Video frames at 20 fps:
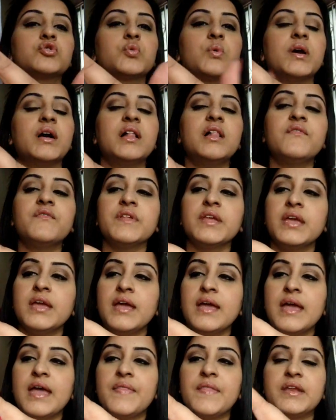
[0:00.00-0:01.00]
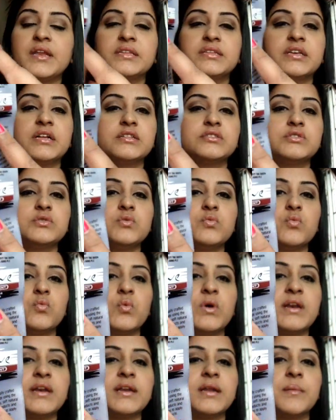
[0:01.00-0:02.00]
12, and then it tells you
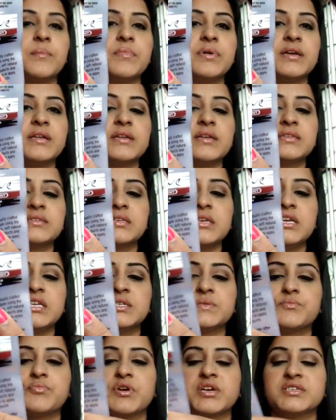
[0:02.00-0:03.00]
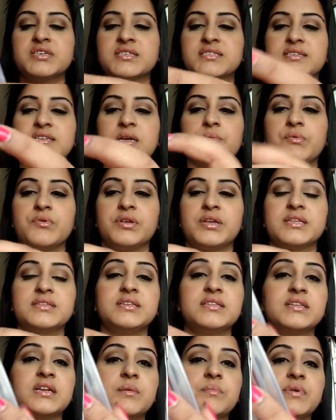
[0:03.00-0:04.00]
what number it is. Each brush has a number. You can
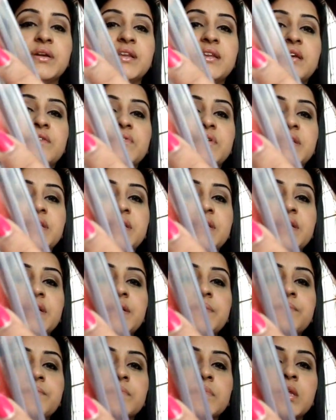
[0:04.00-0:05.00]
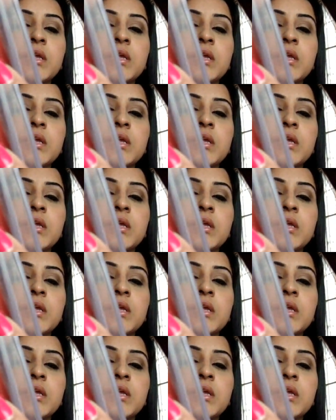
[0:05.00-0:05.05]
see the number 11 here.